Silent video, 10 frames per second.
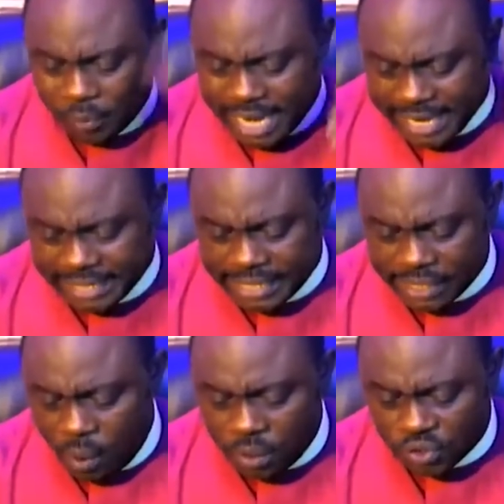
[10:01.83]
in the
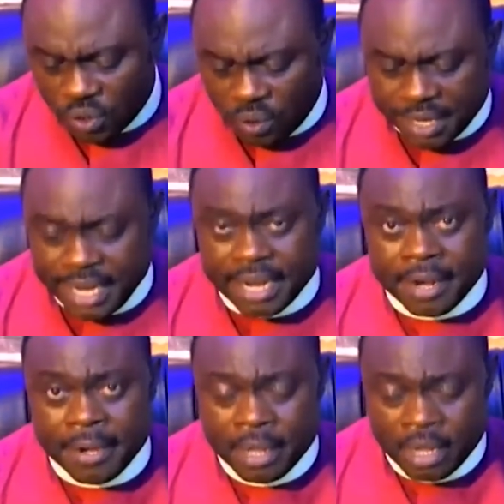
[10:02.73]
north or here.
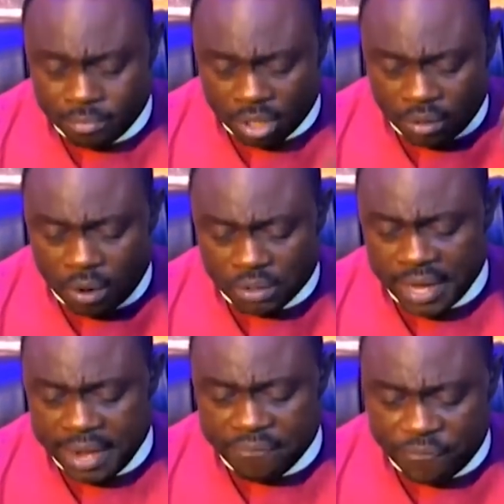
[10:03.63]
But God
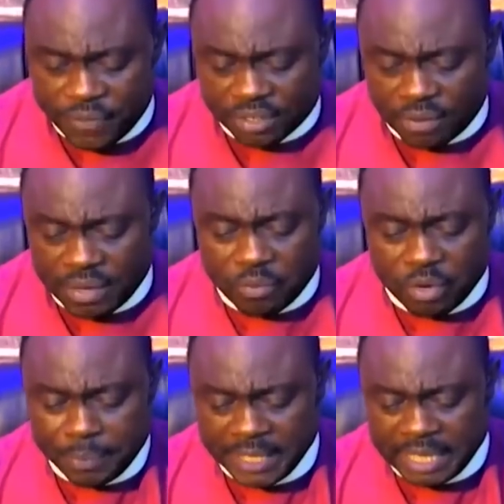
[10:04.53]
said victory will
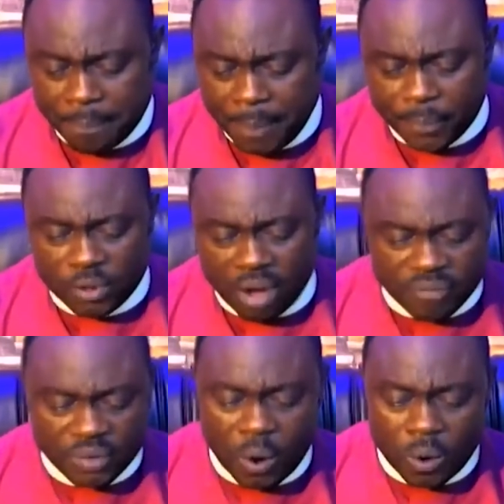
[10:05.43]
be the people of
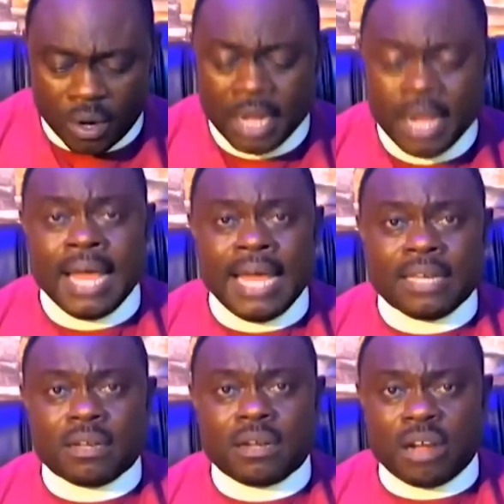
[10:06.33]
God. A
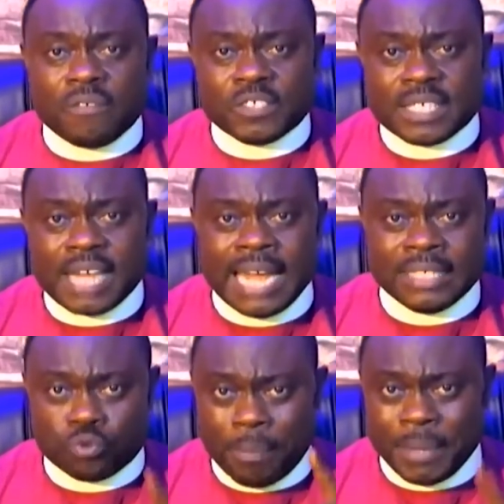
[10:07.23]
lot of
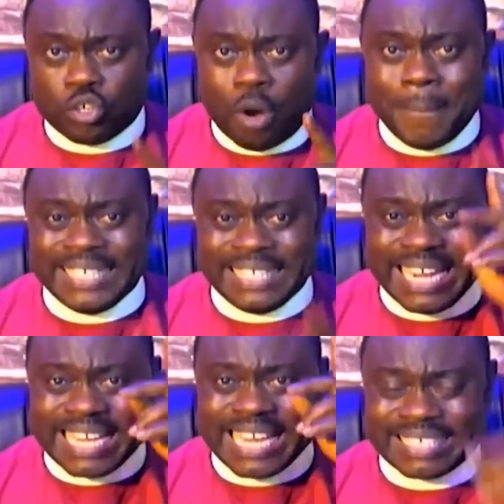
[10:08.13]
signs will be coming
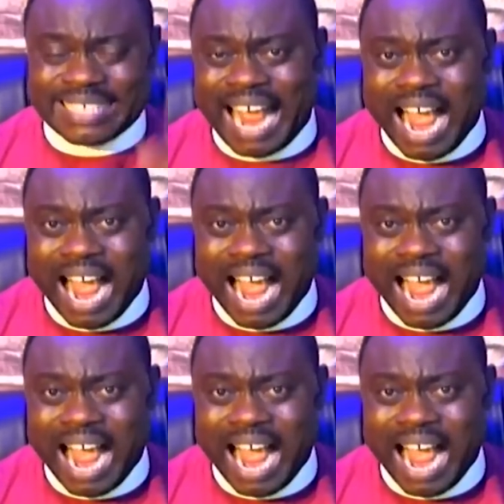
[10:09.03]
in the sky.